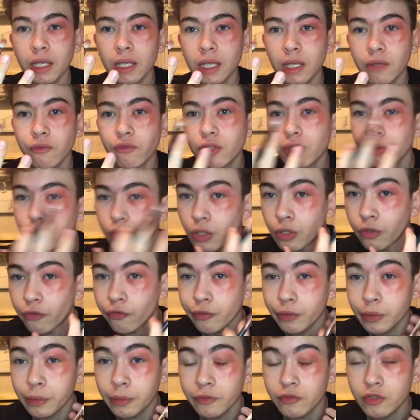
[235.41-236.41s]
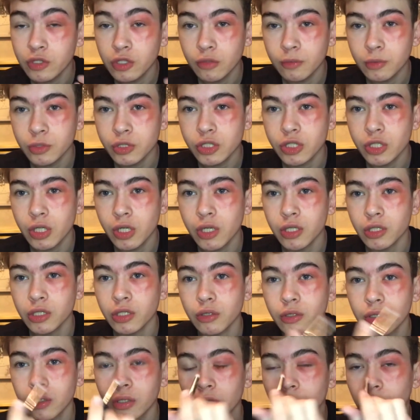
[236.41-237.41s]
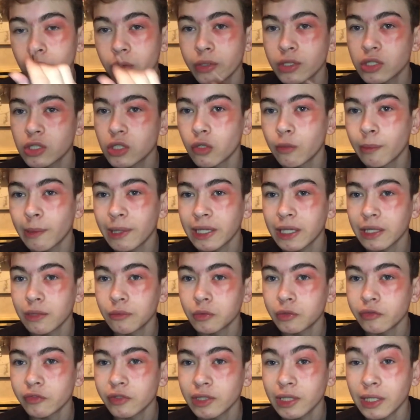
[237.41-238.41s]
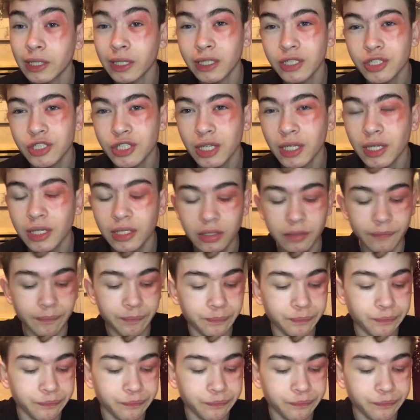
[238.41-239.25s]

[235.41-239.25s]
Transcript: if you cover it with too much dark, you can always go back in with a lighter shade.